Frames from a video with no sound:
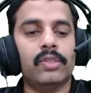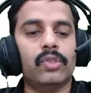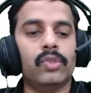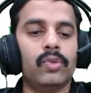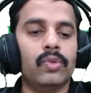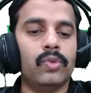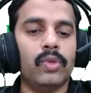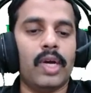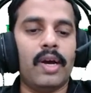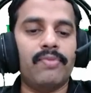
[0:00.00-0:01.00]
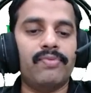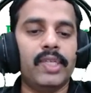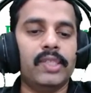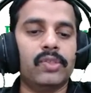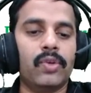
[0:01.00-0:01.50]
So half
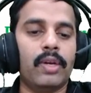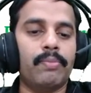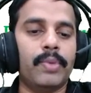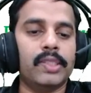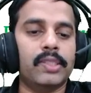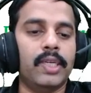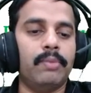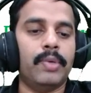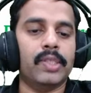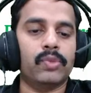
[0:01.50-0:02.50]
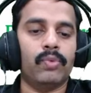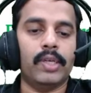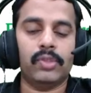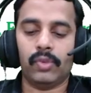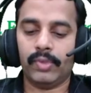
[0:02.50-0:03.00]
t square plus t plus 1.
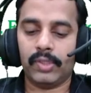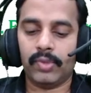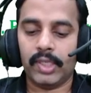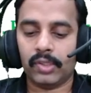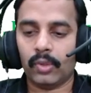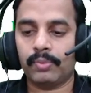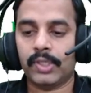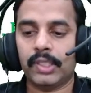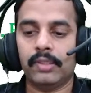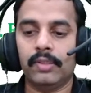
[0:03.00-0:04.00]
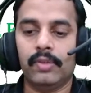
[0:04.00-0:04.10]
So which one is the option?